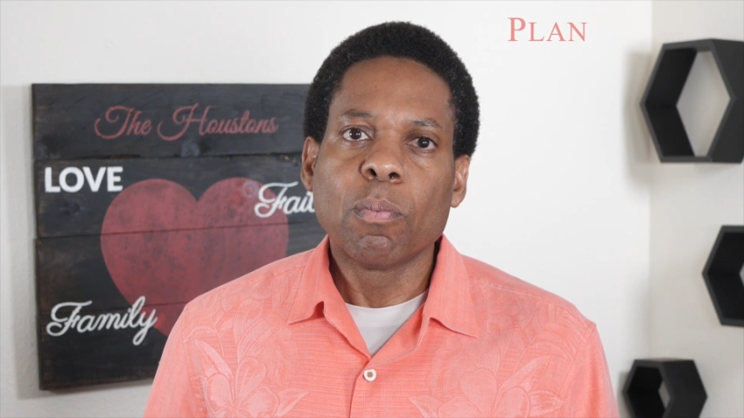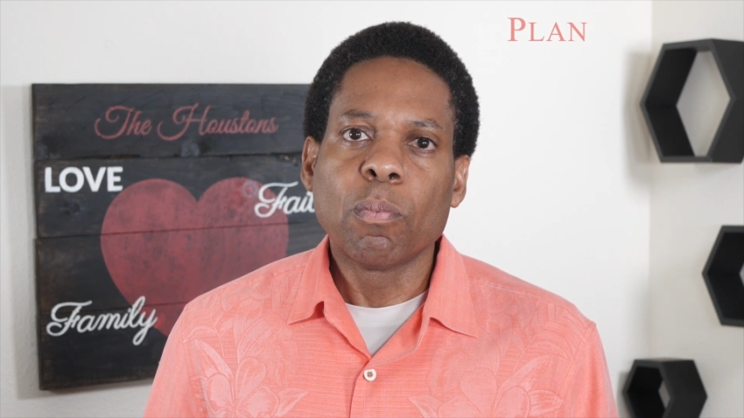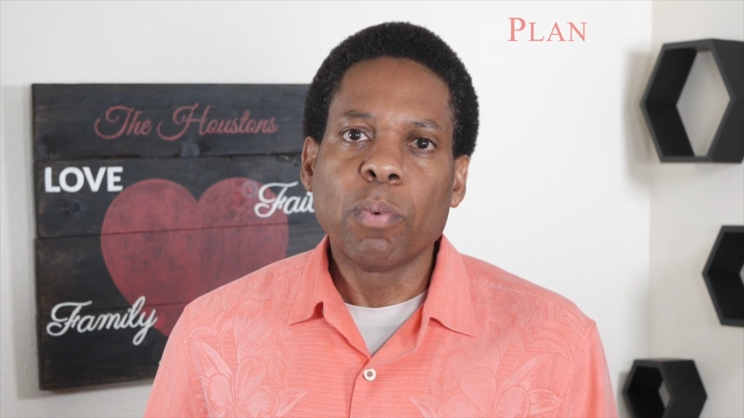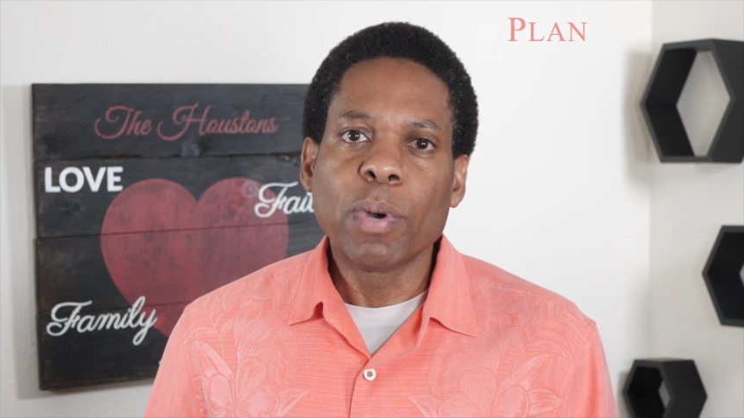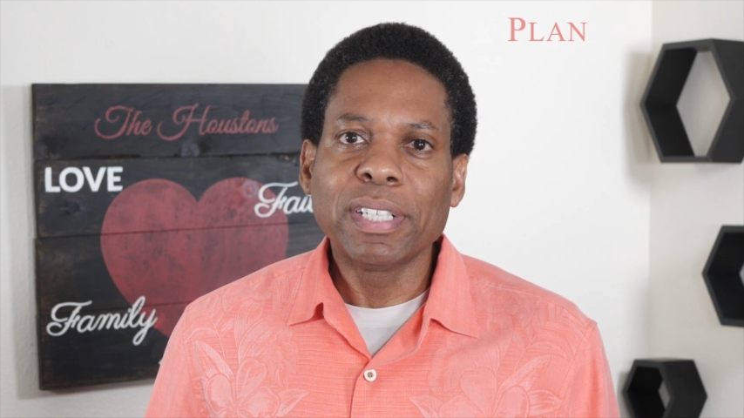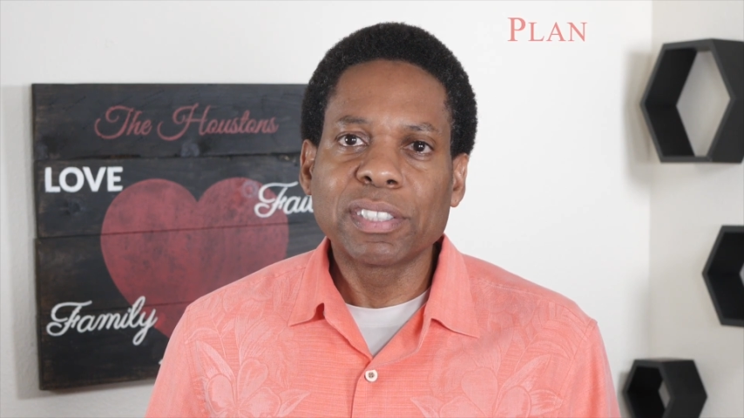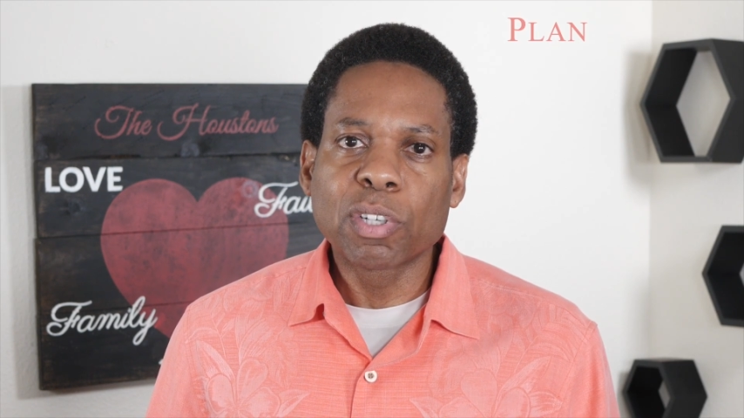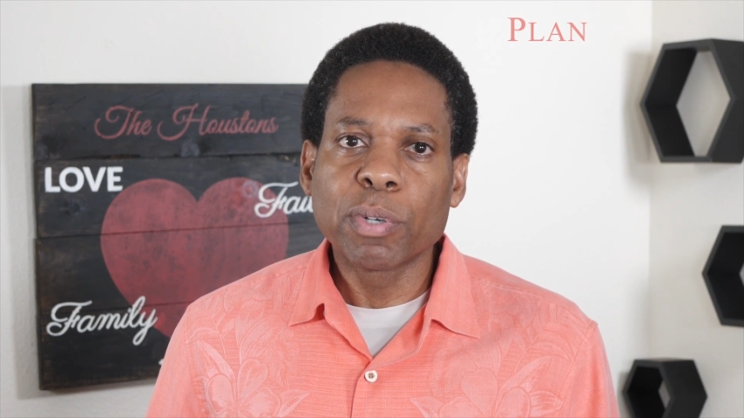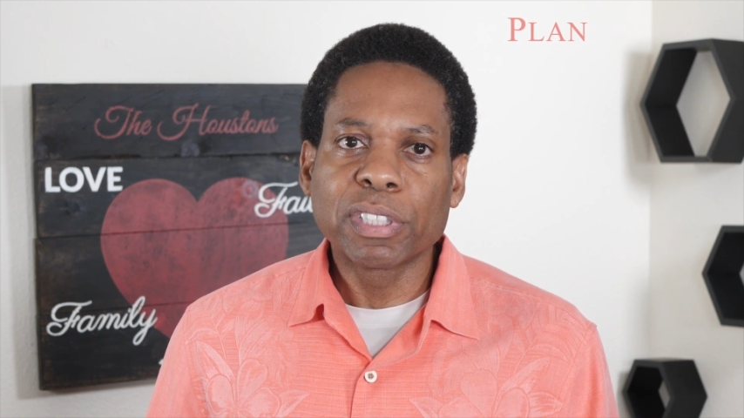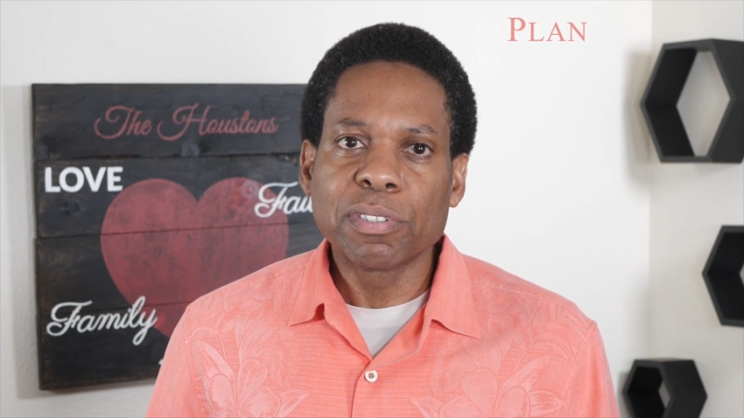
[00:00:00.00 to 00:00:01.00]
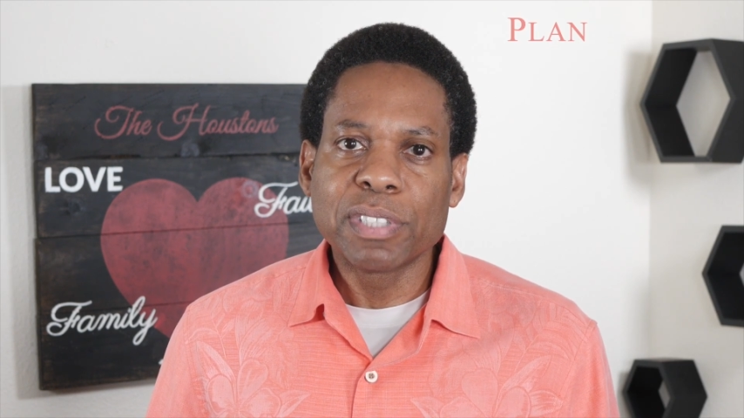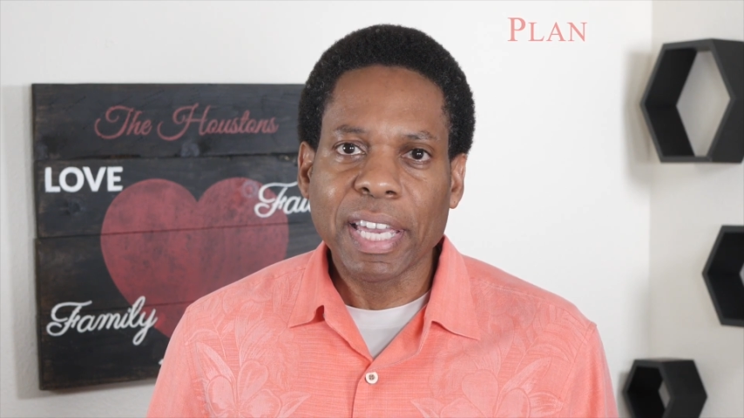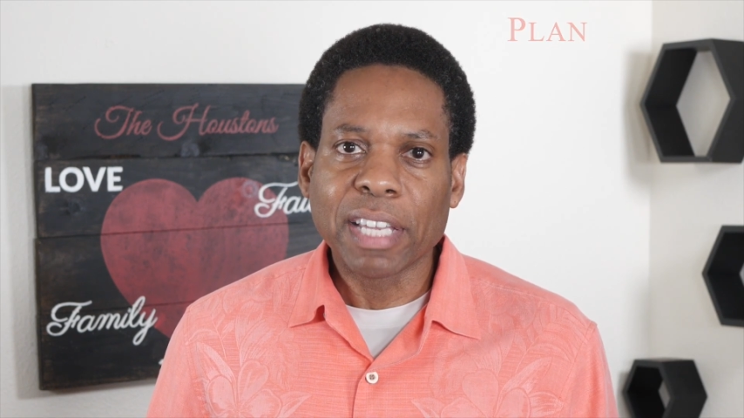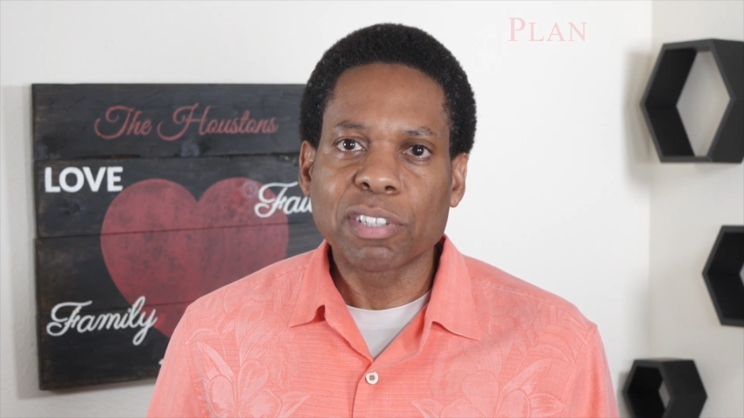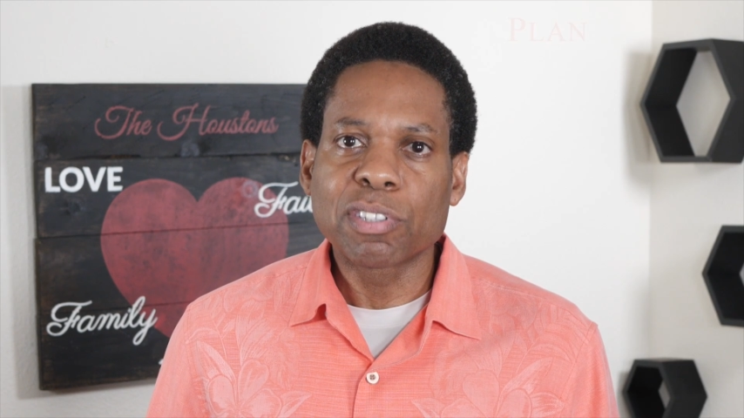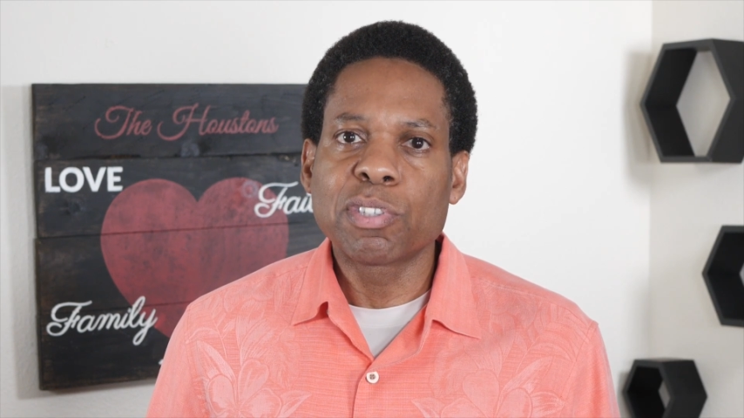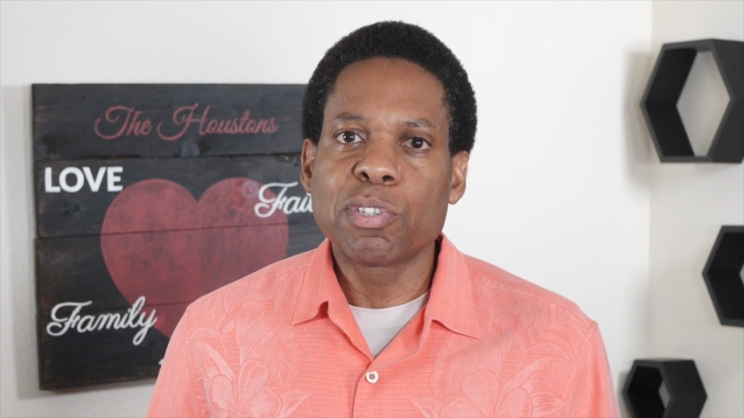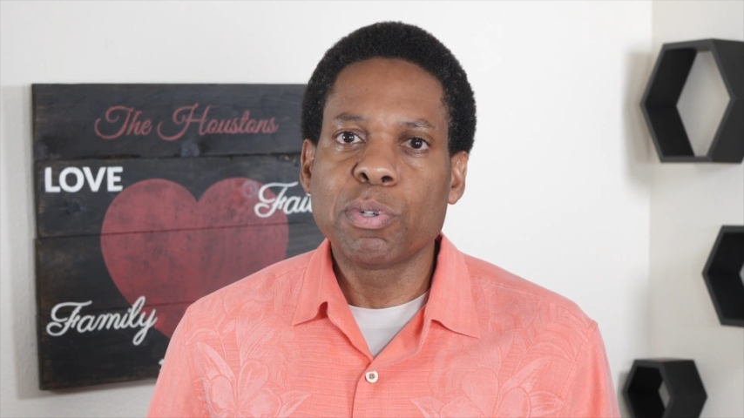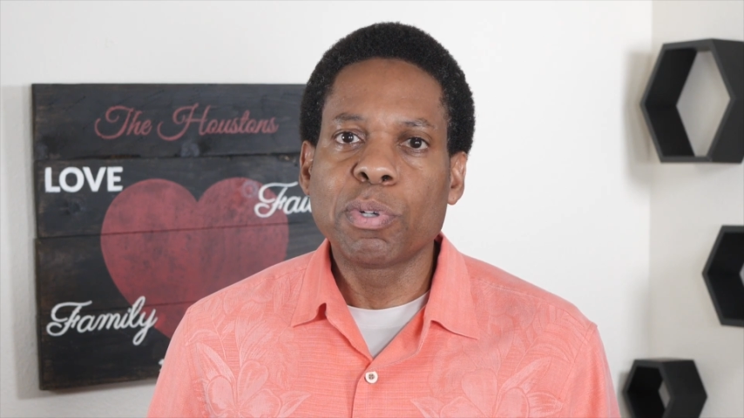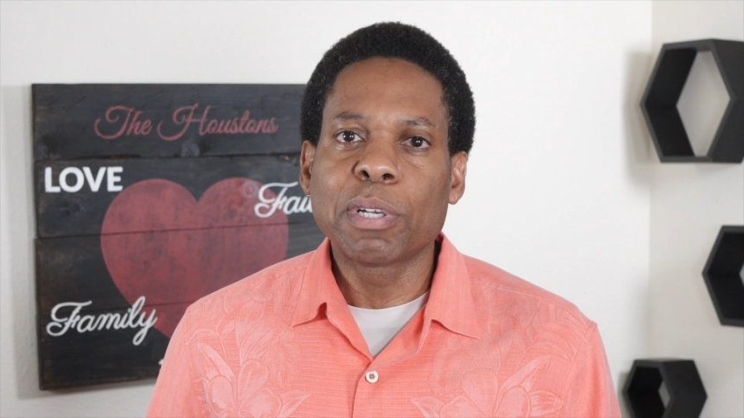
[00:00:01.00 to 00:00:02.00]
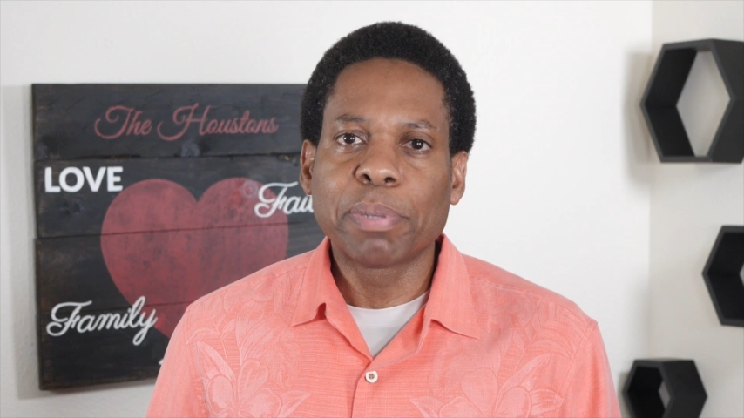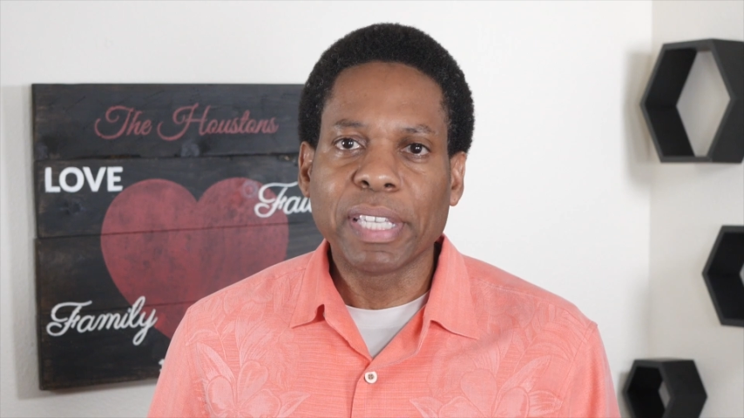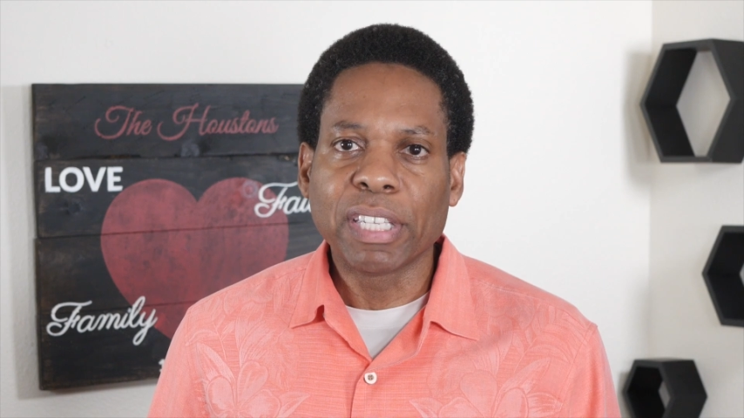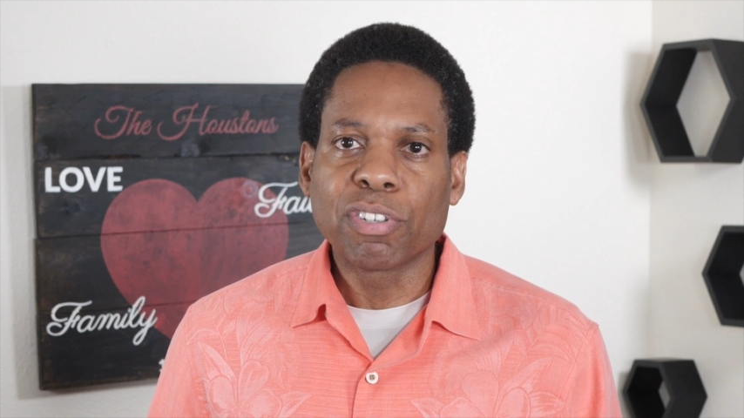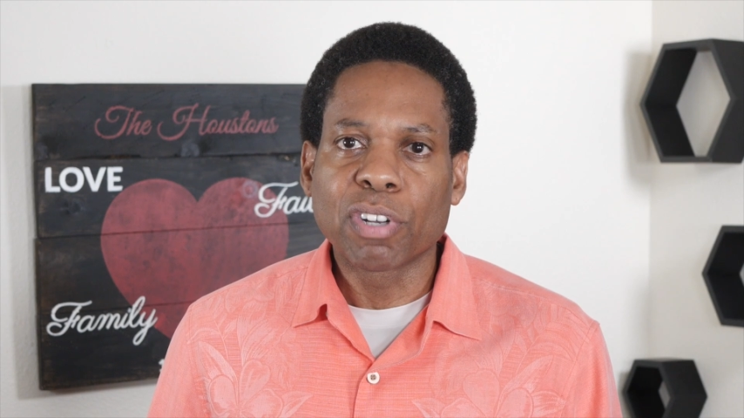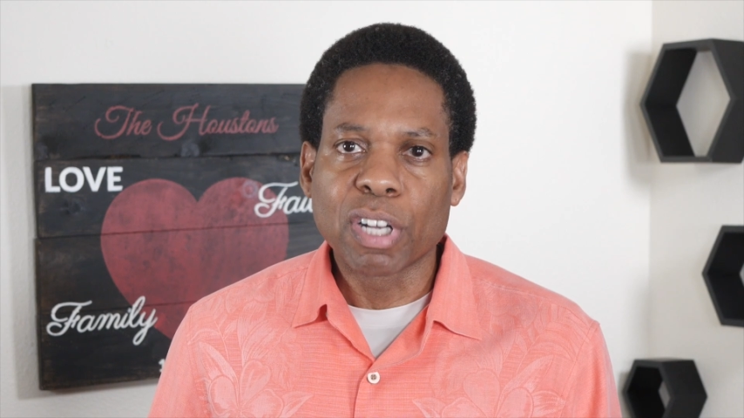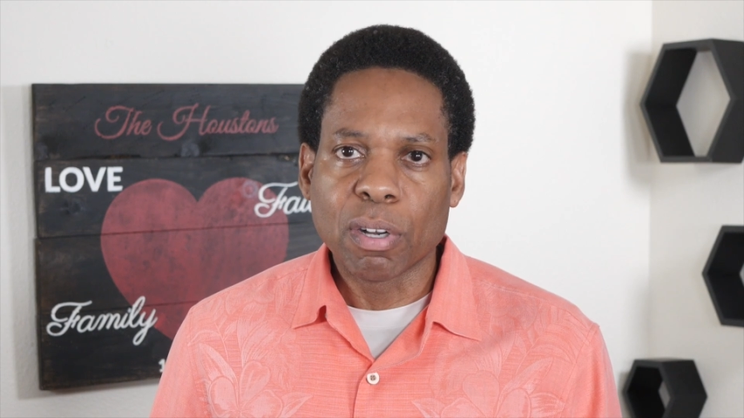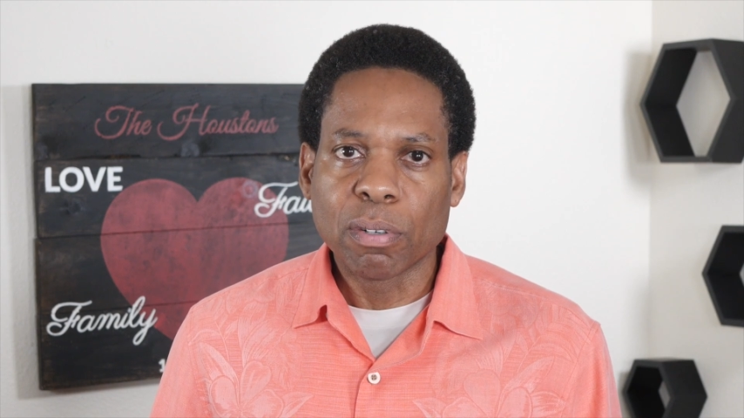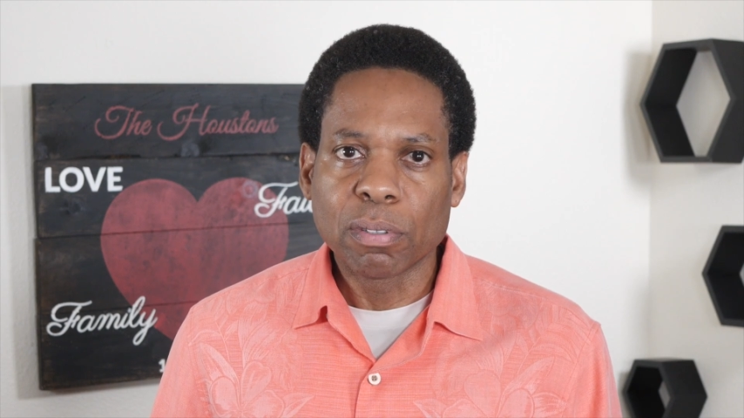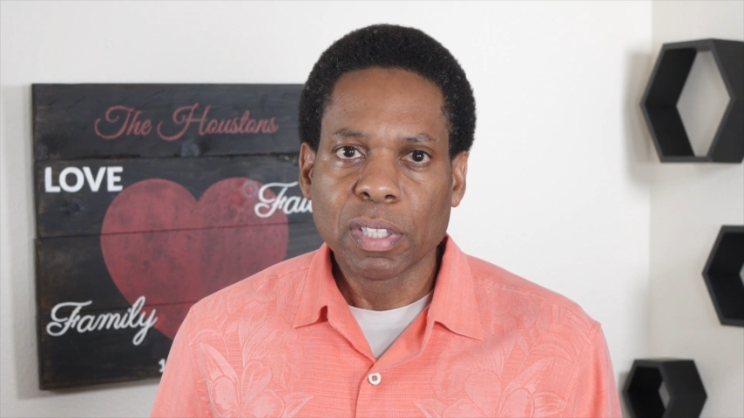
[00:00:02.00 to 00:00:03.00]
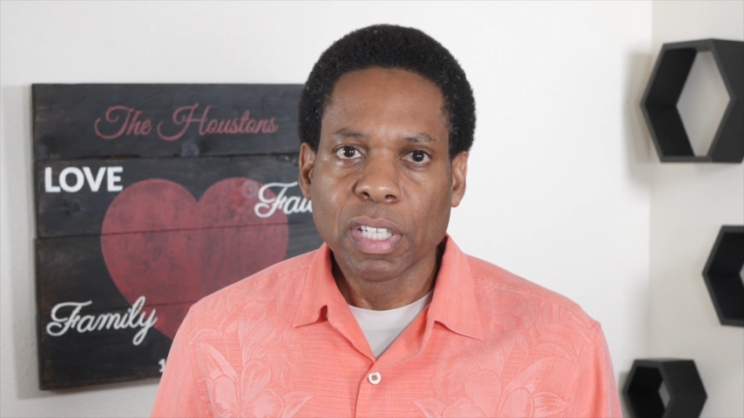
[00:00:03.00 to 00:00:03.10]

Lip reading: what is going to take to complete your goal.